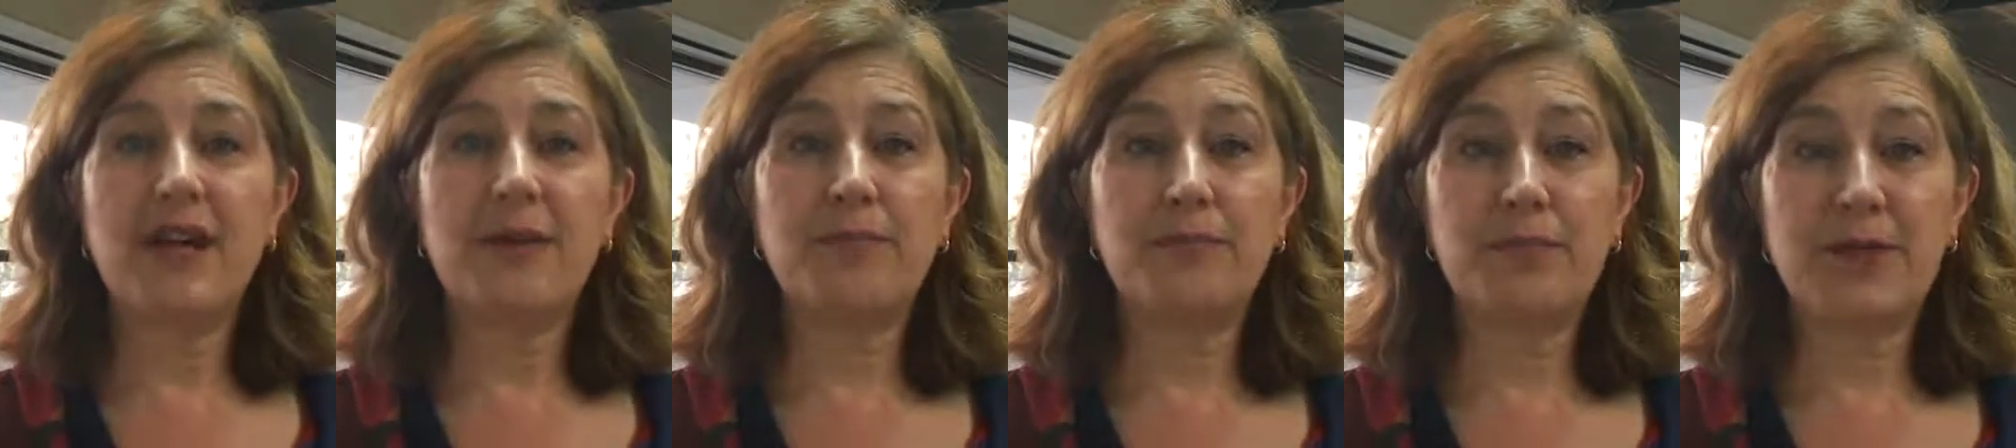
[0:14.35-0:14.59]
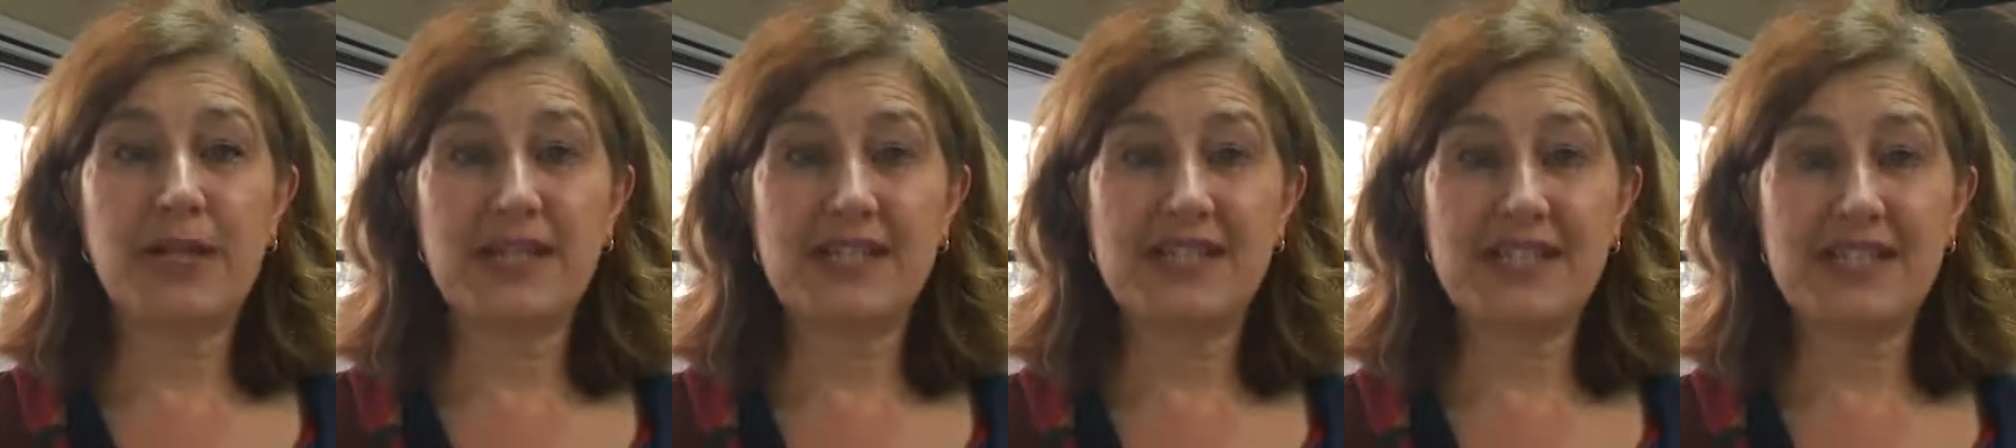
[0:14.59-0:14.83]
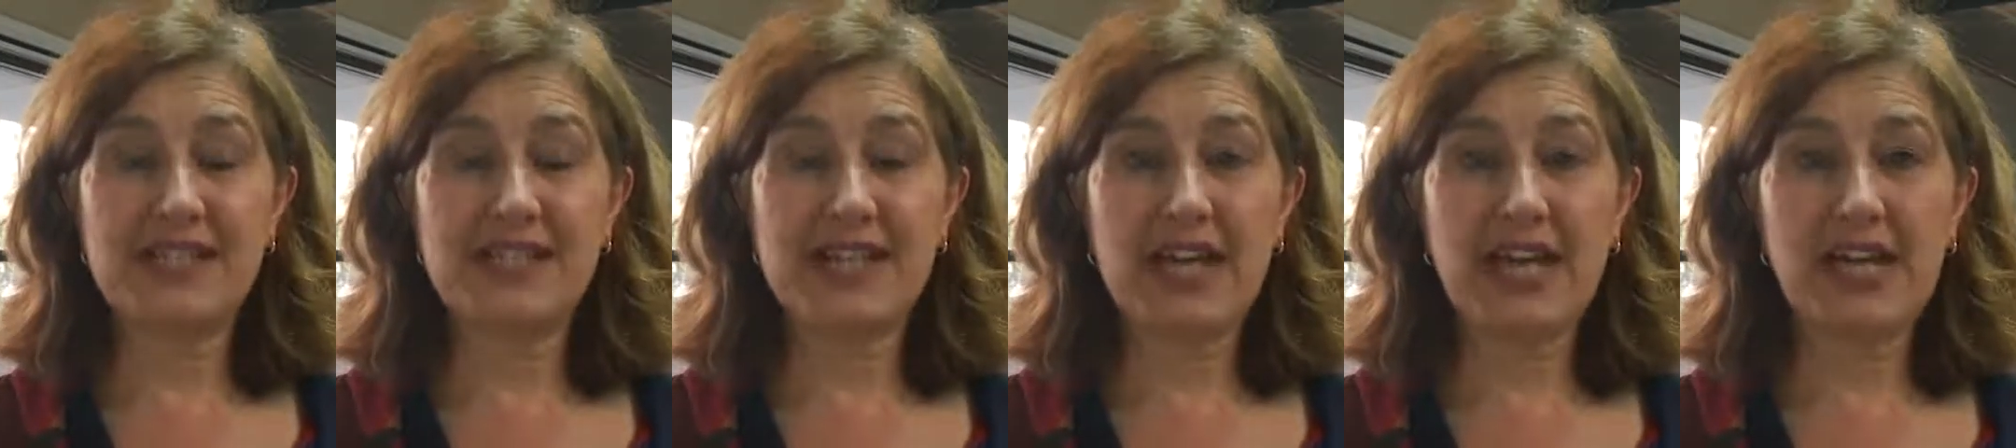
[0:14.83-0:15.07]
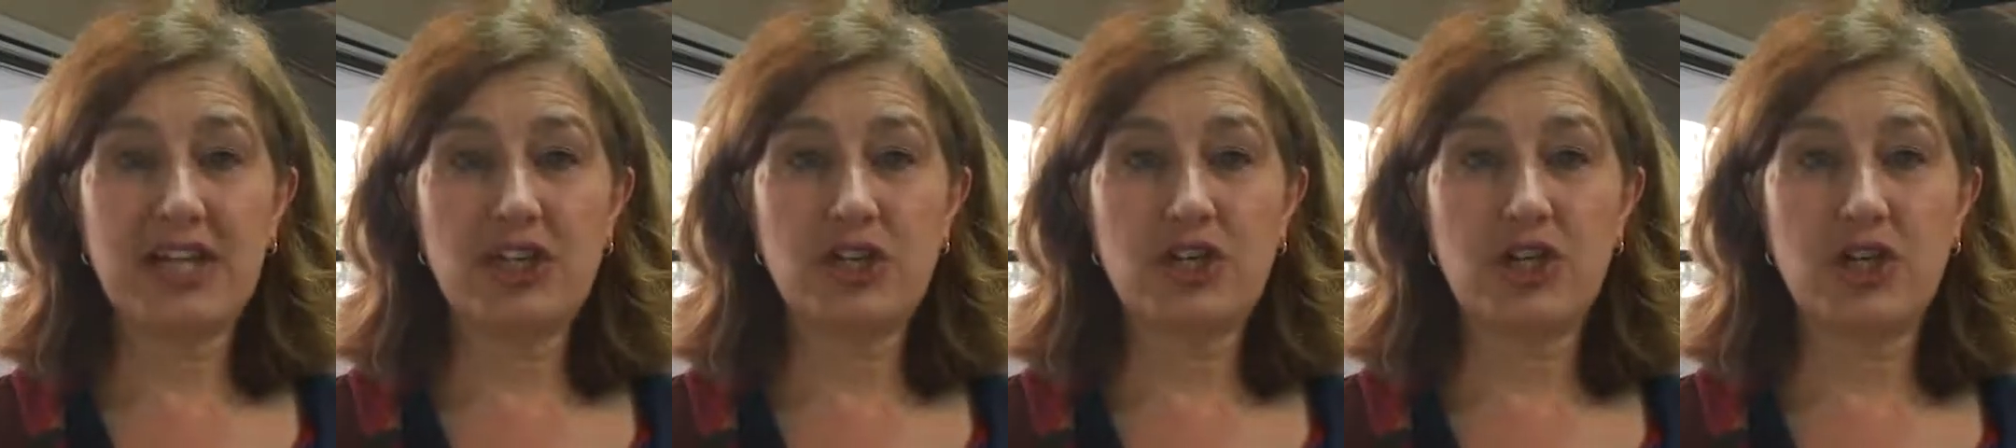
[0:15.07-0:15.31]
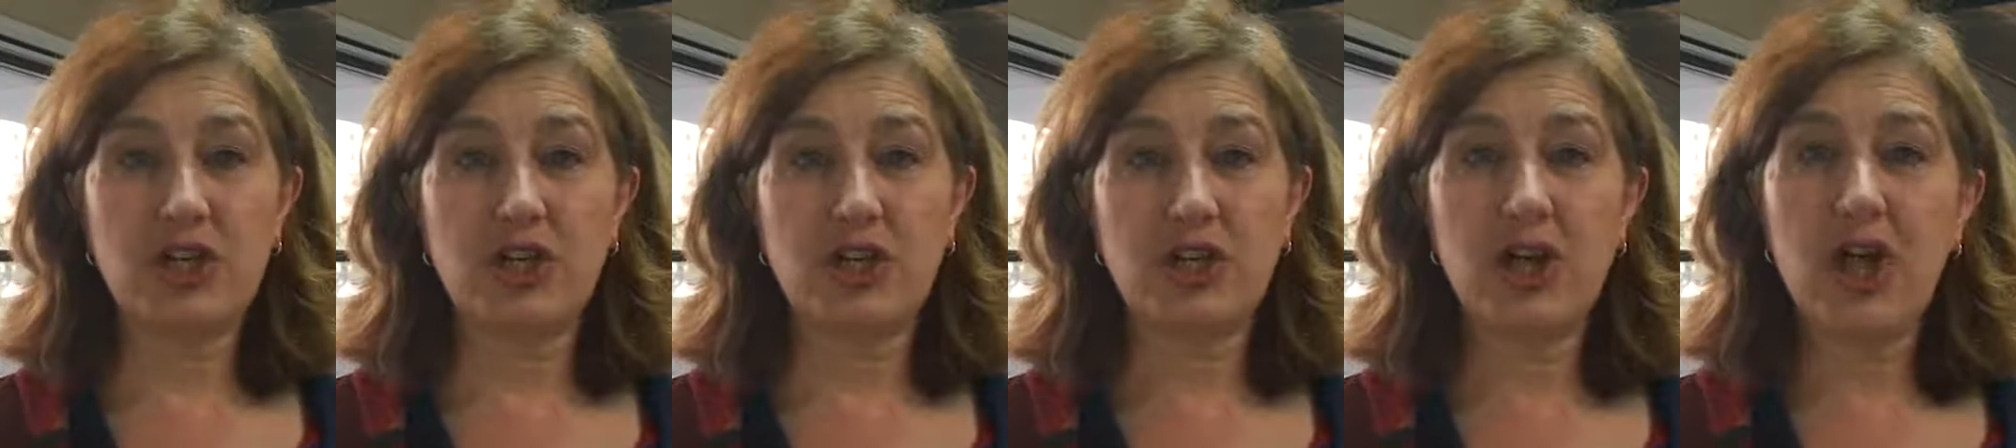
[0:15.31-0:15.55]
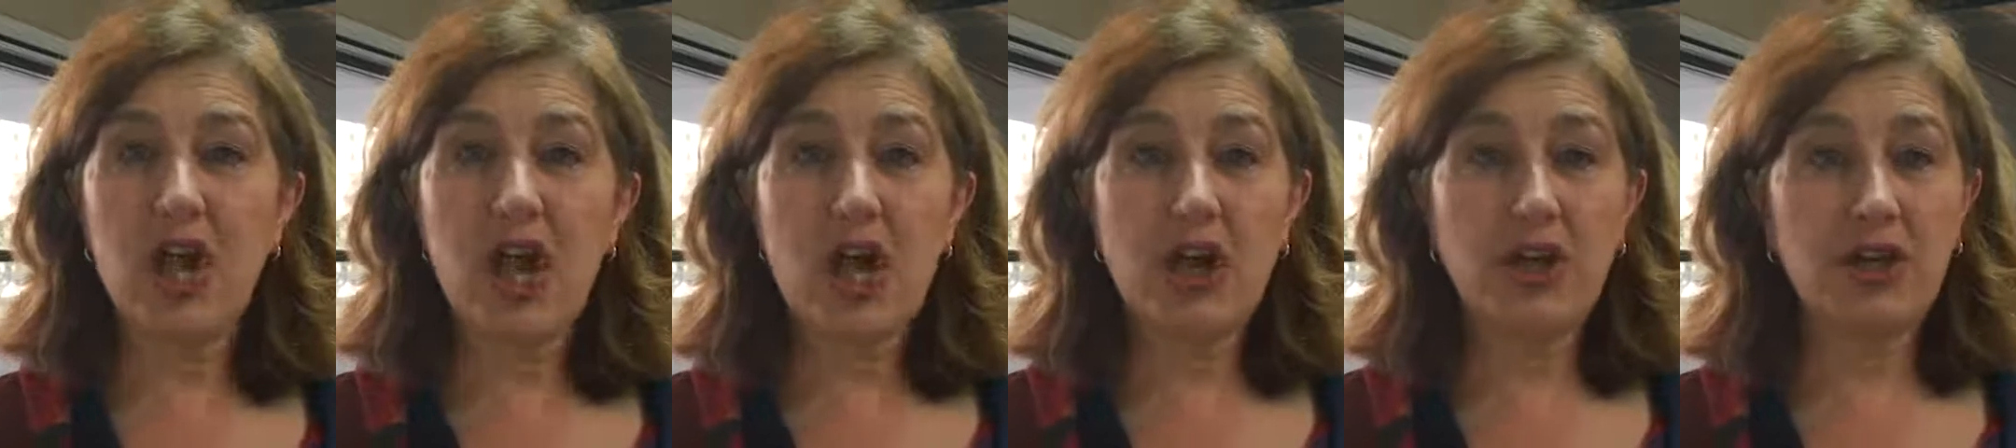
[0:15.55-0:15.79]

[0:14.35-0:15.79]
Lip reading: a presentation.